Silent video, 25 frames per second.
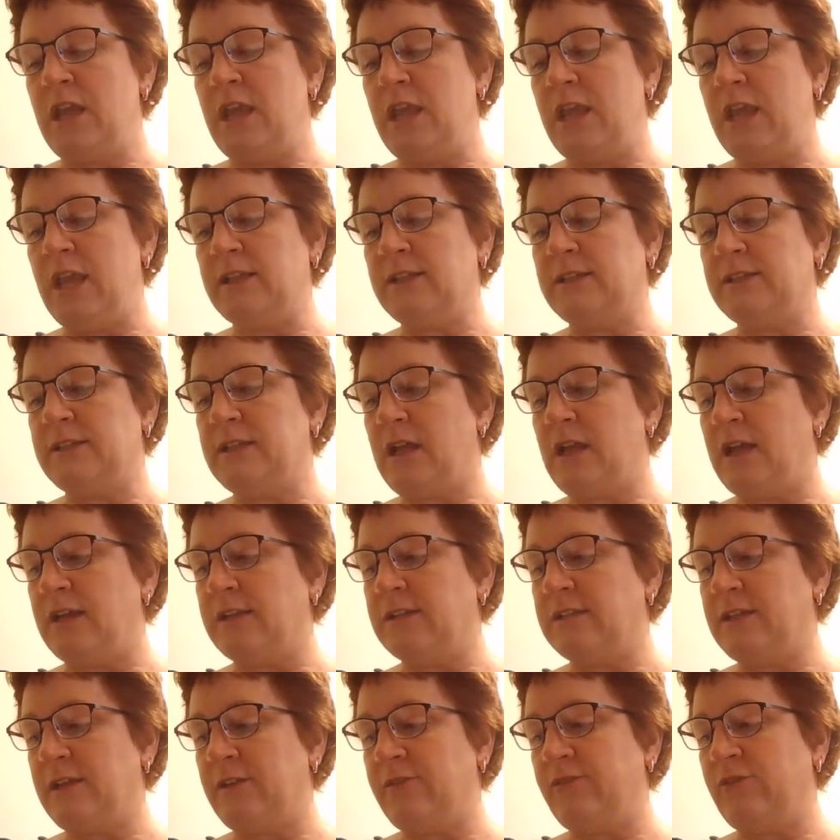It's
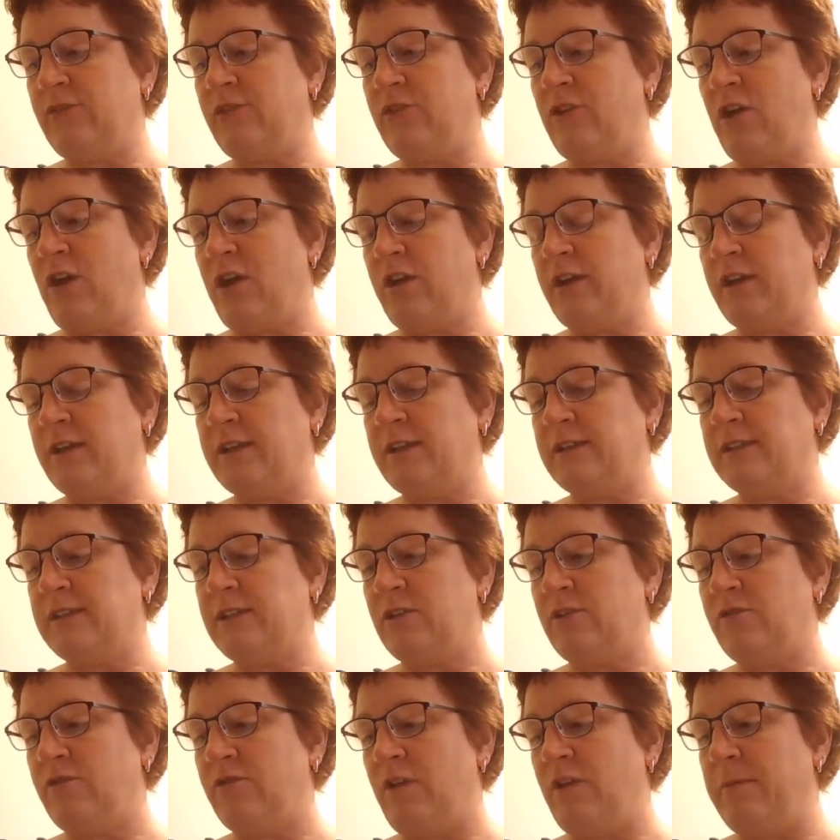Staphylococcus.
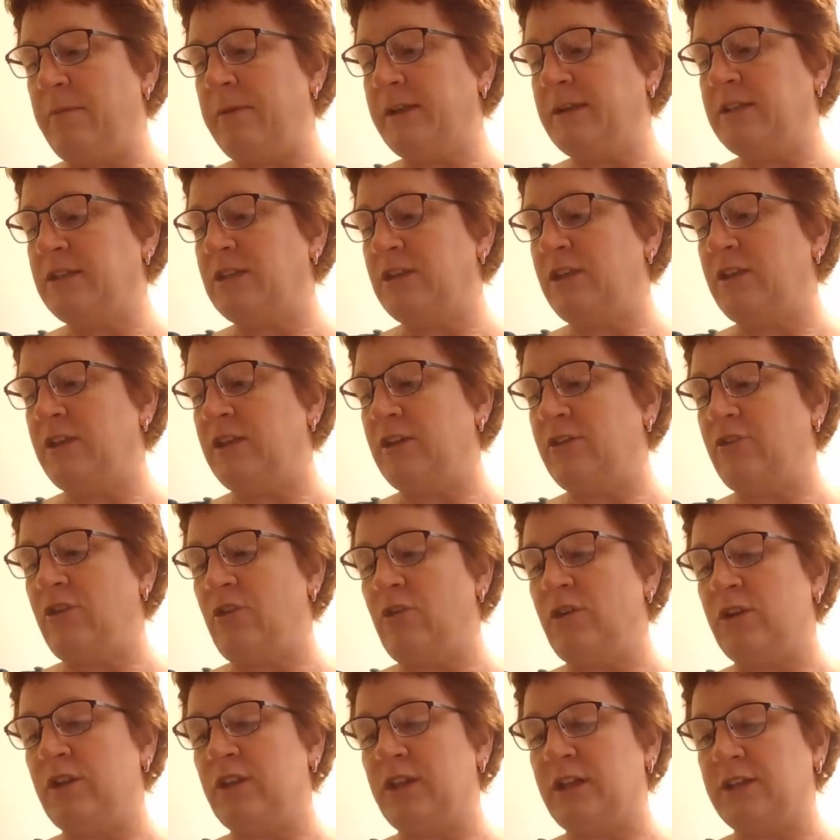They're round bacteria that
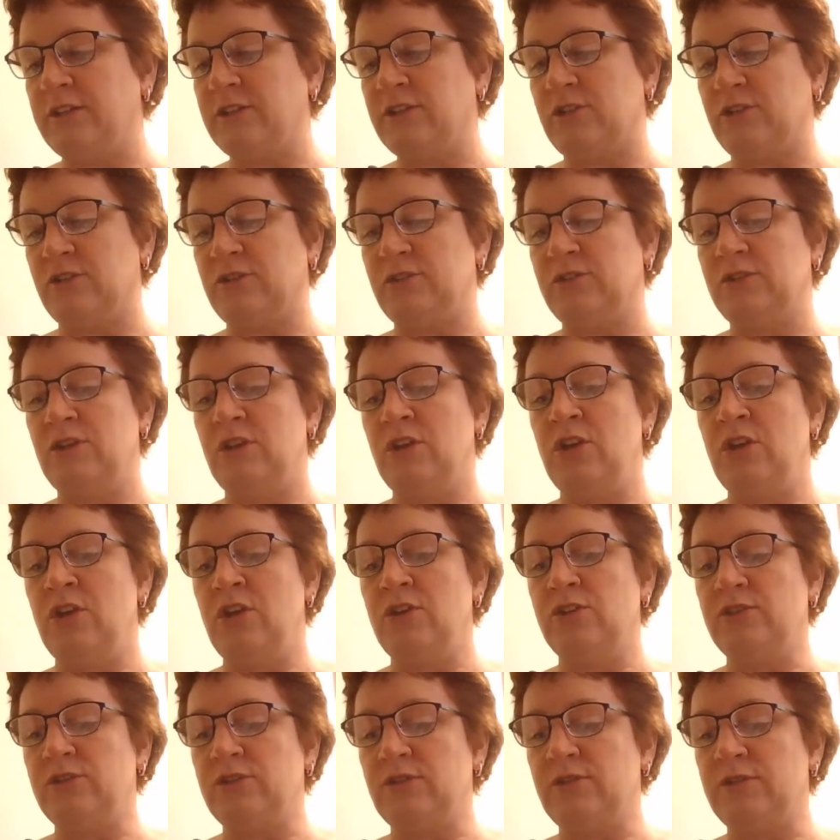grow in clusters.
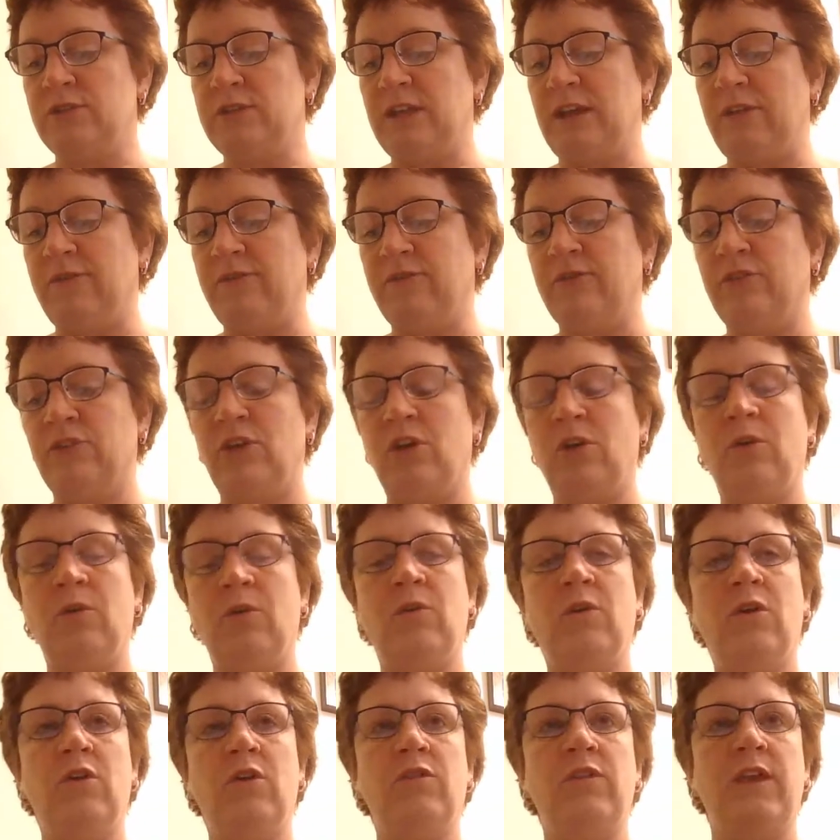So
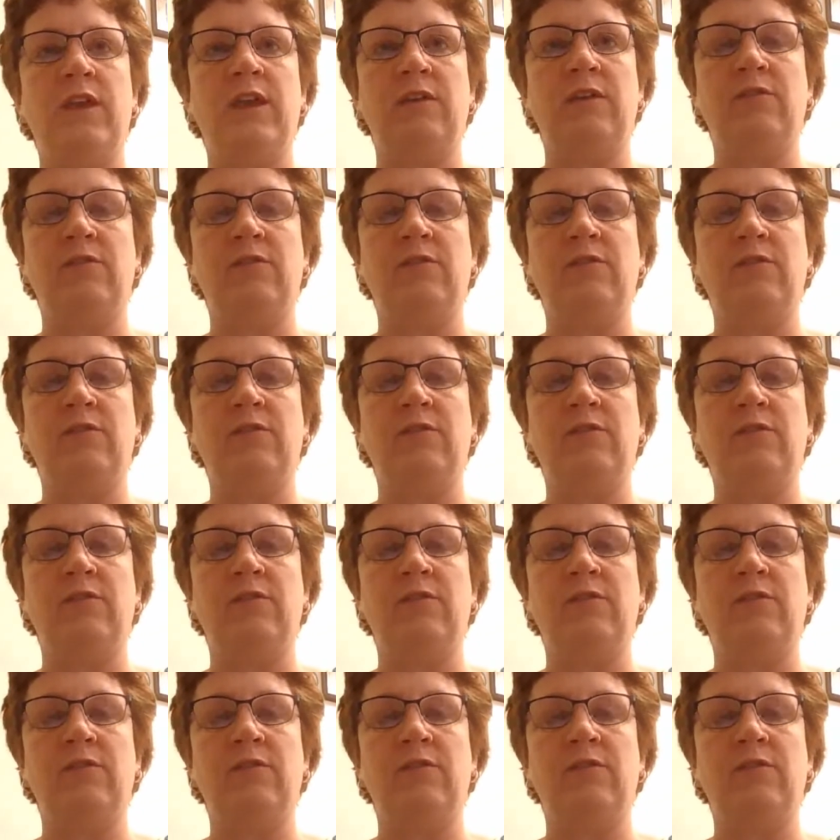Staphylo,